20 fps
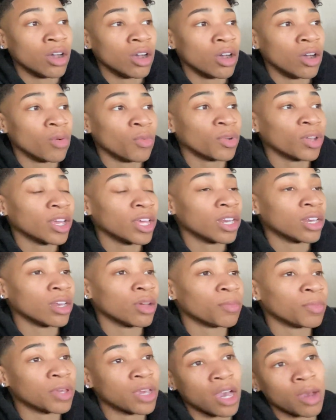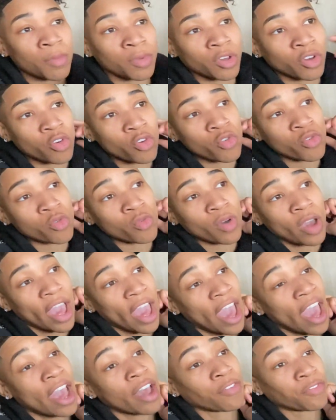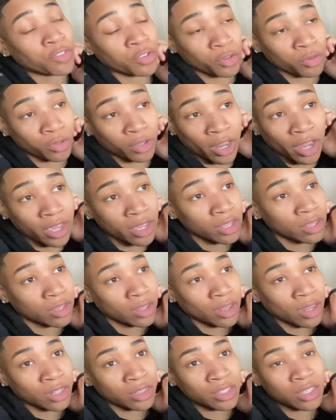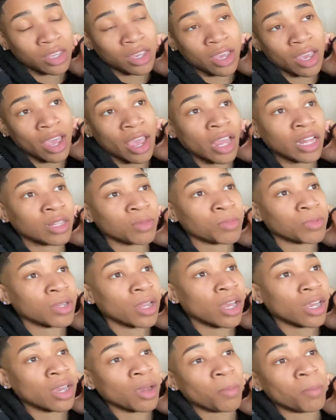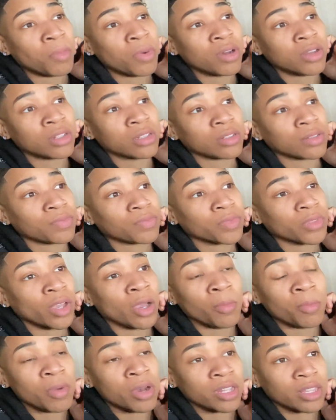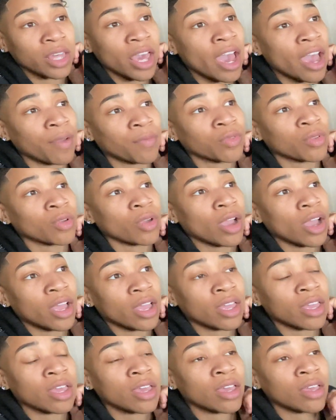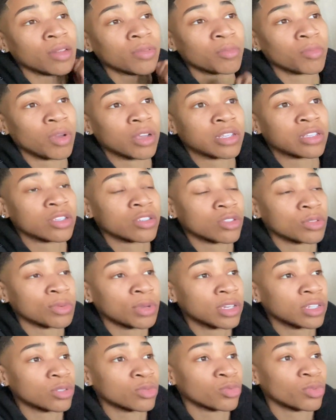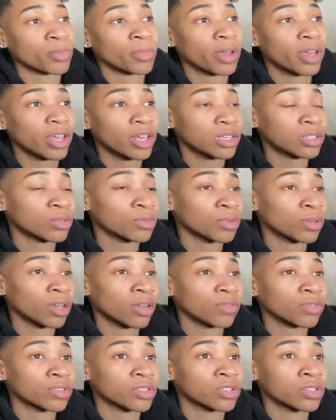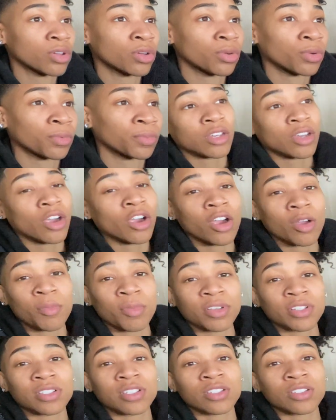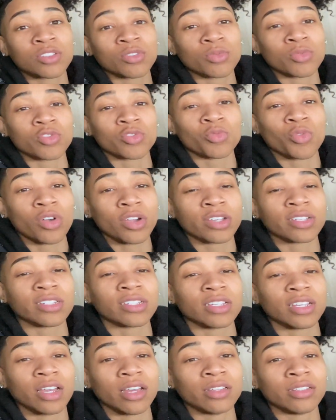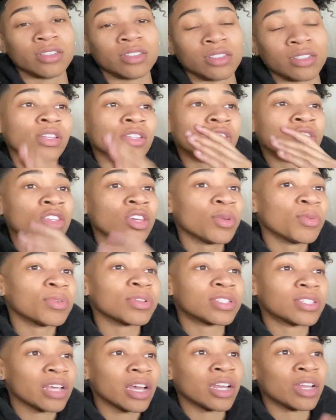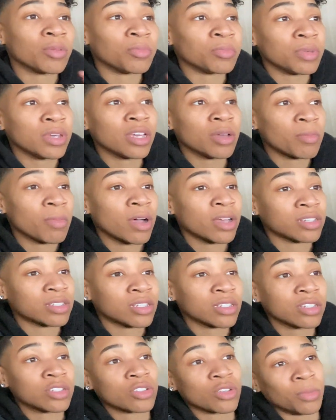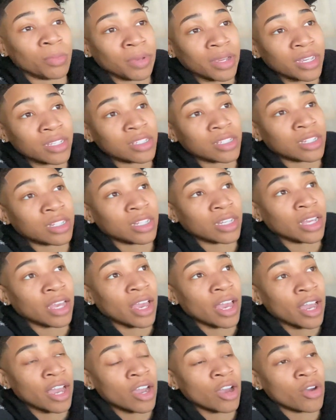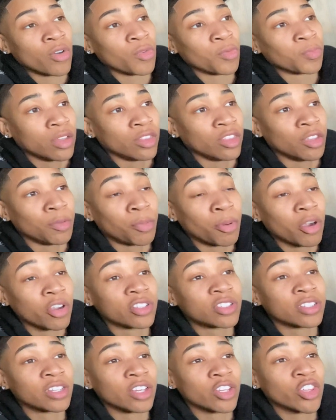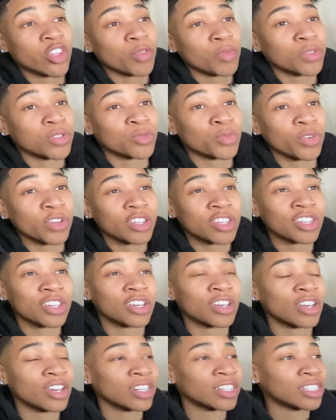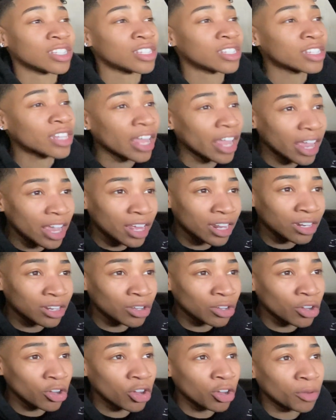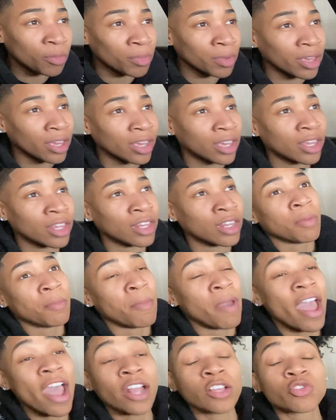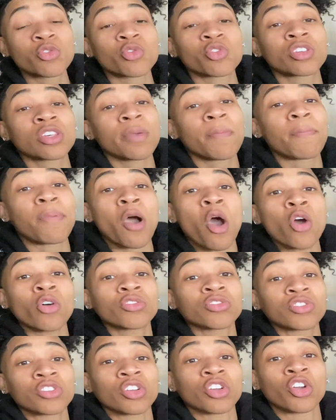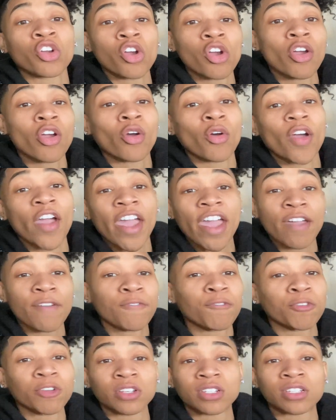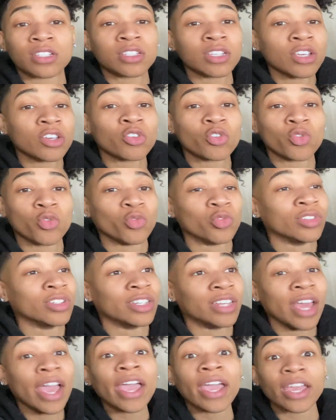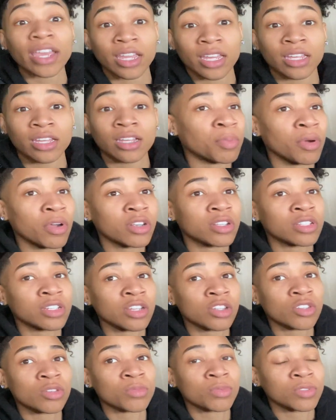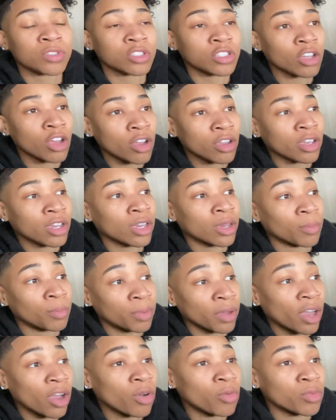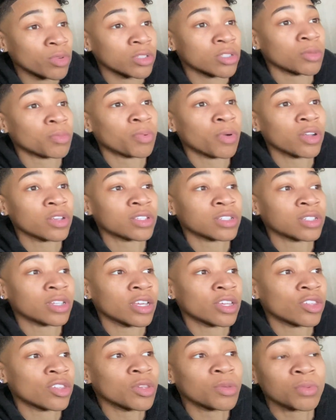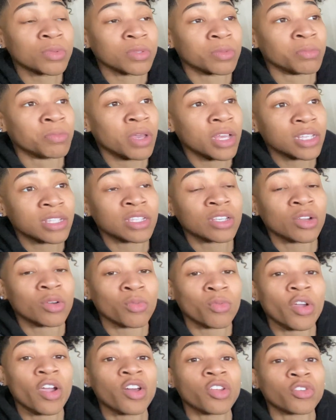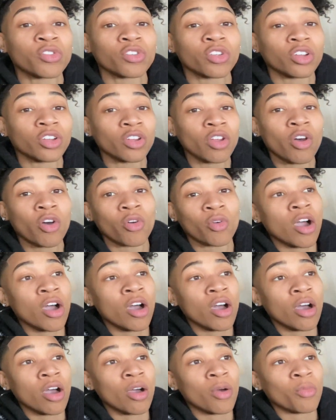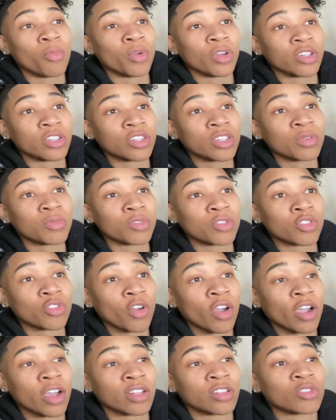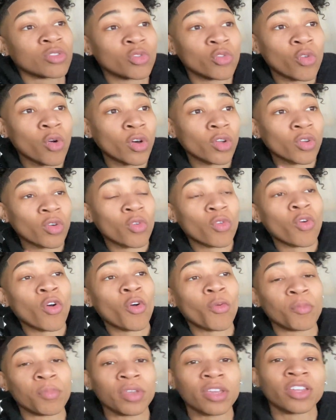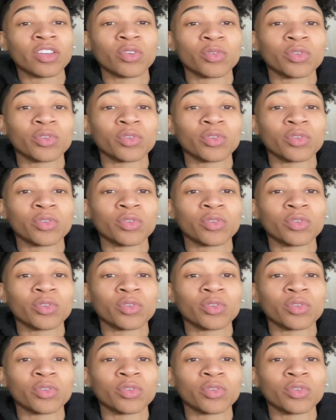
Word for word: Uh, we ended up becoming cool after like, I think it had to be like a month a month after I had my situation with my ex or whatever. So her and my sister was working together. She was telling me and my sister basically how the person that she was with, she couldn't stand them. And mind you, she posts a girl every single day person that she was talking about was the person that she was messing around on the low uh, when she was trying to quote unquote be in a